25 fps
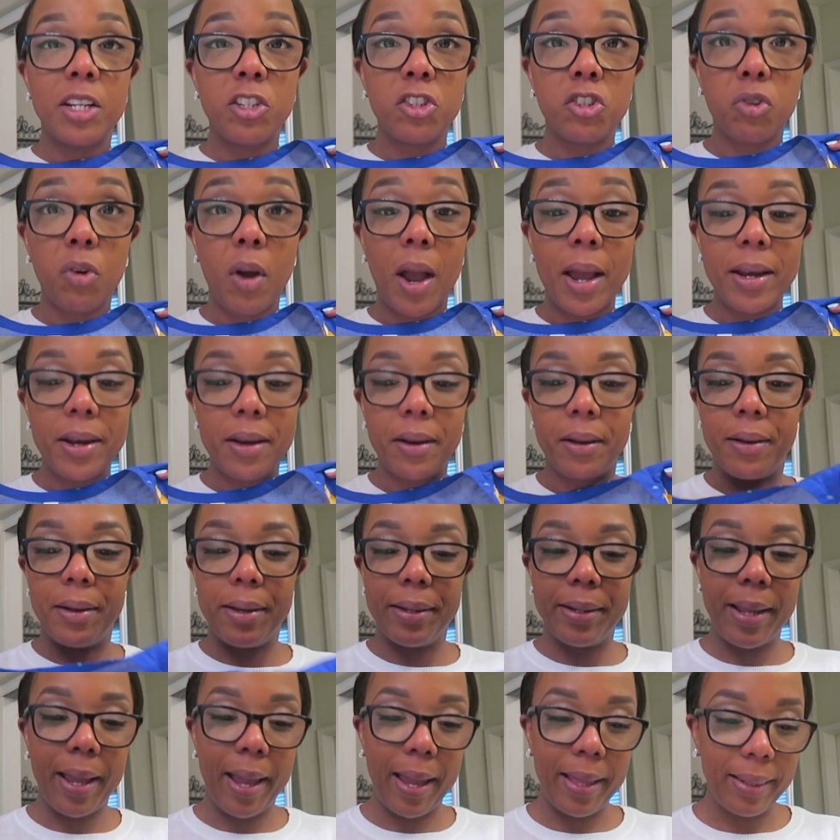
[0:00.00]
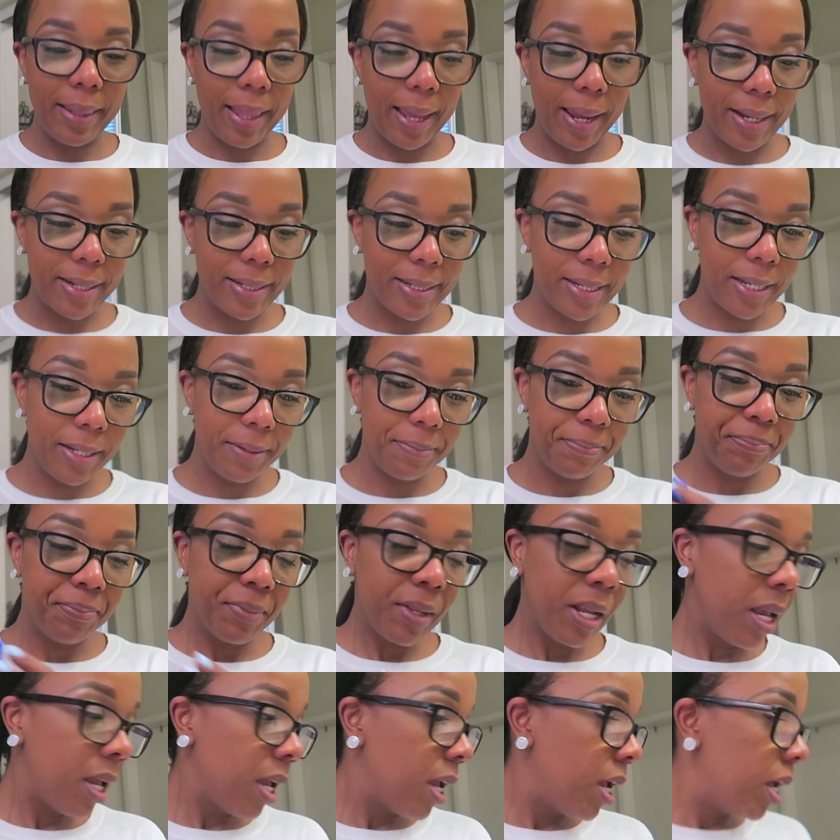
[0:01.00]
tried it on, I liked it.
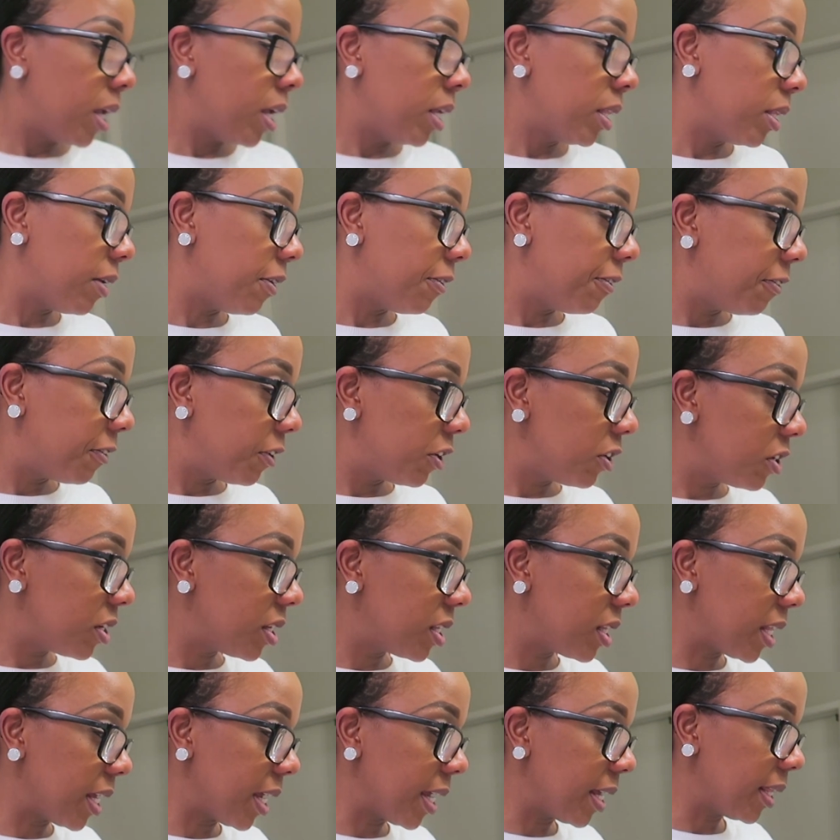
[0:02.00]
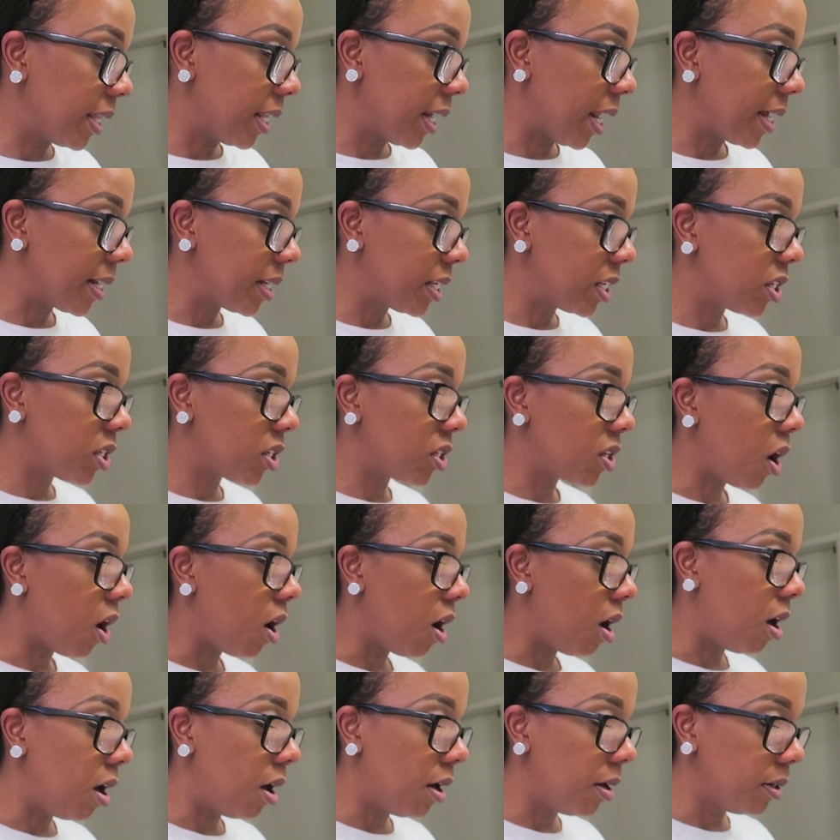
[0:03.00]
The first thing that I
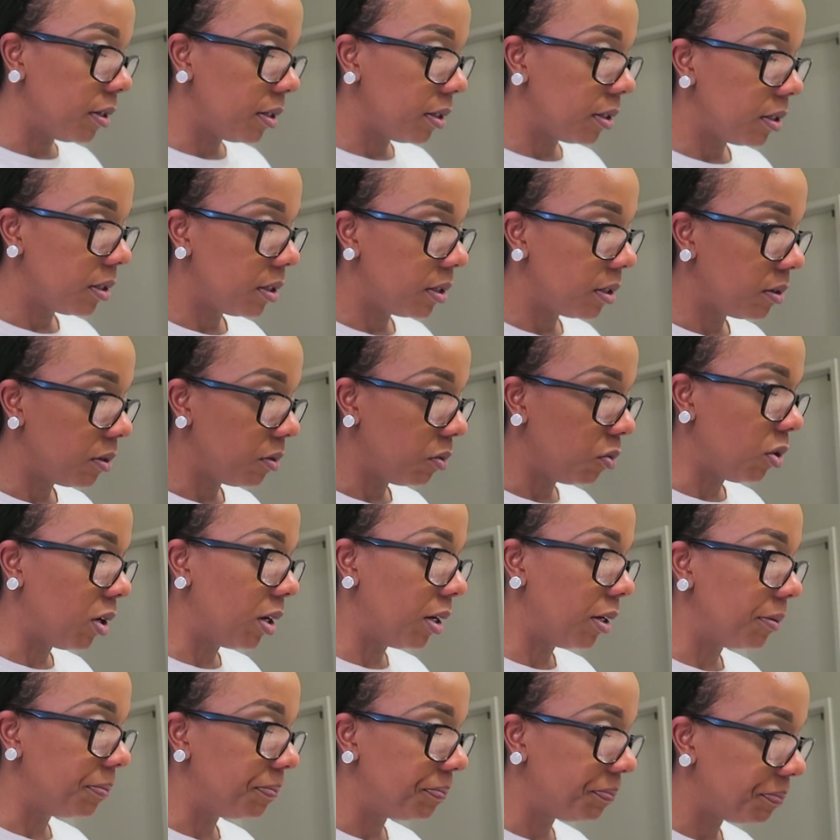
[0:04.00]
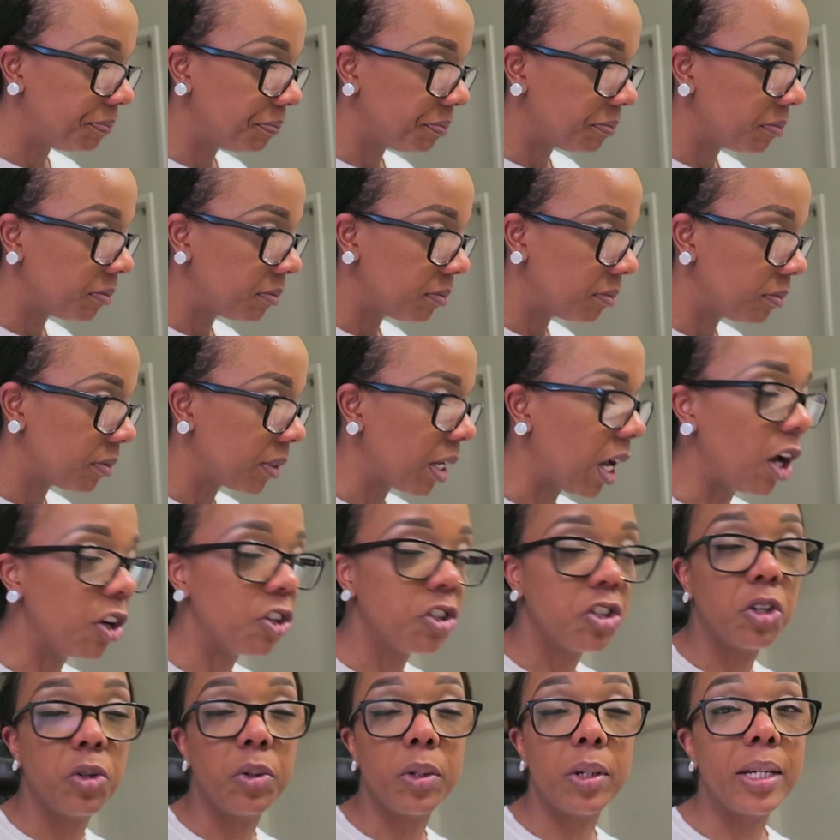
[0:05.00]
saw, well, I'll
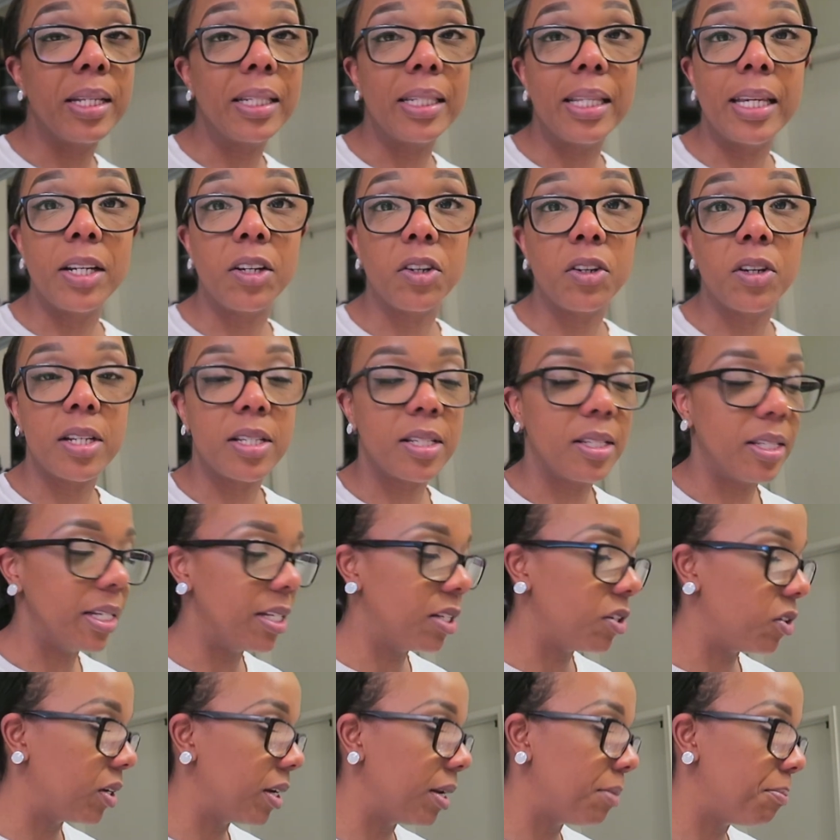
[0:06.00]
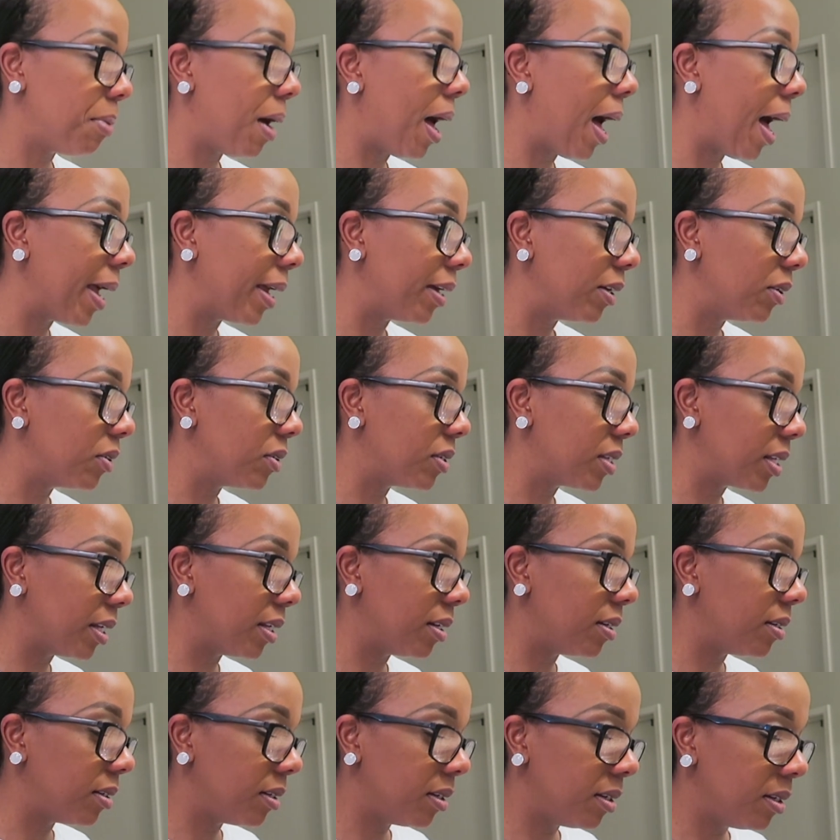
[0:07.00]
show you it later because these are in piles
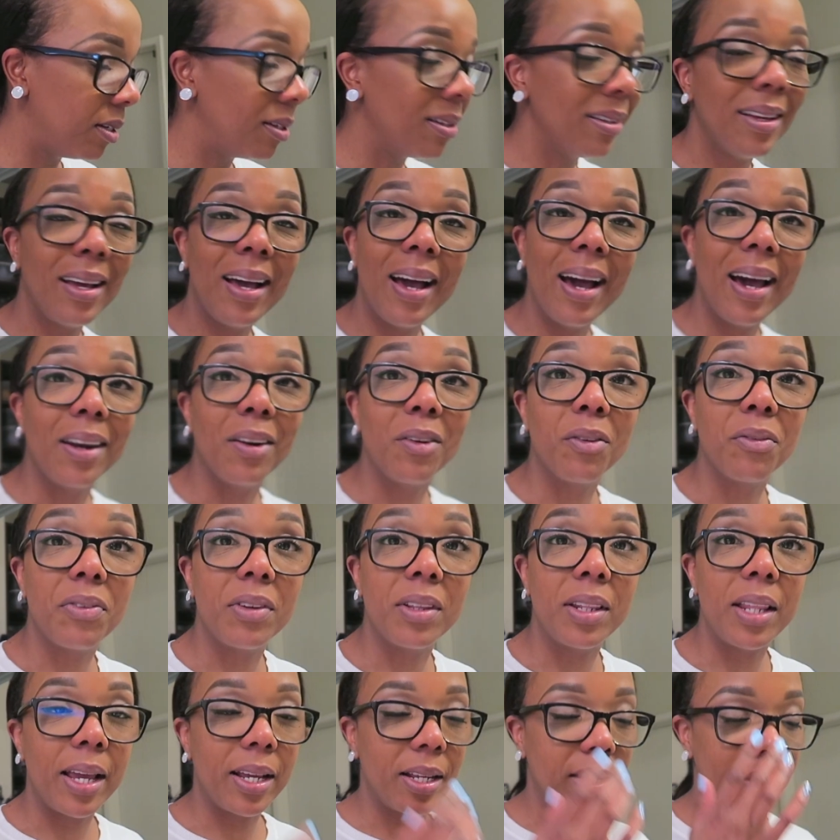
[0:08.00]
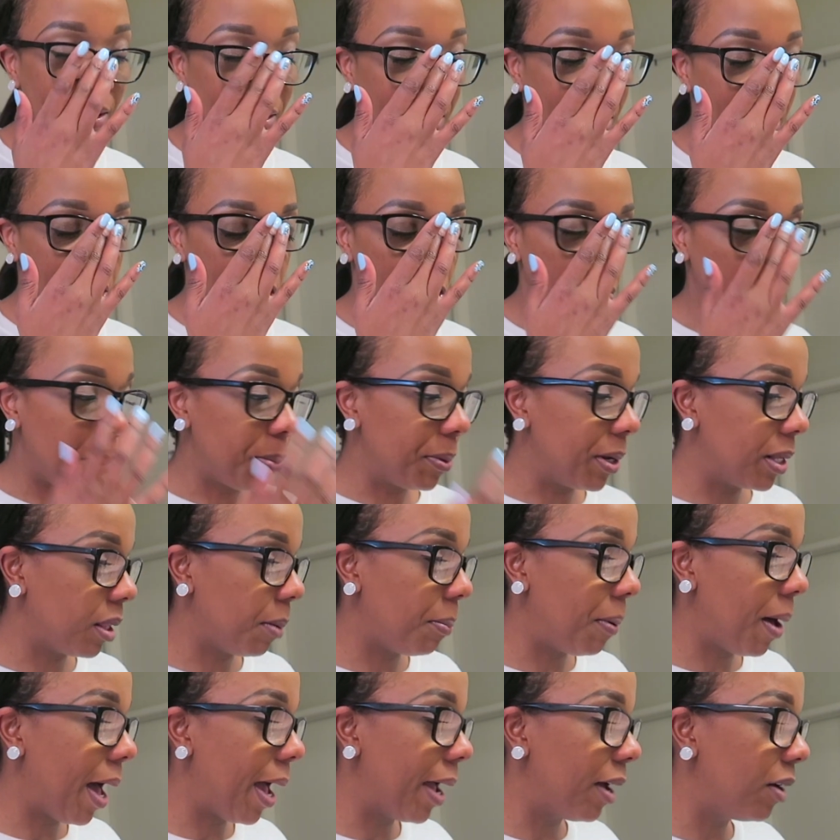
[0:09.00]
and I don't feel like disrupting the
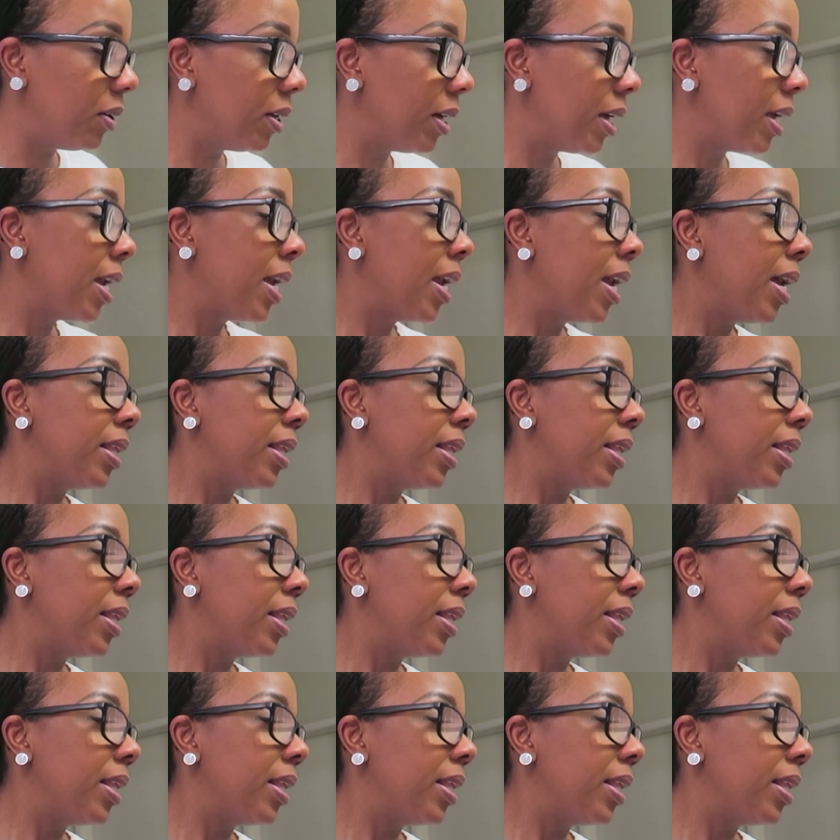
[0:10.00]
pile.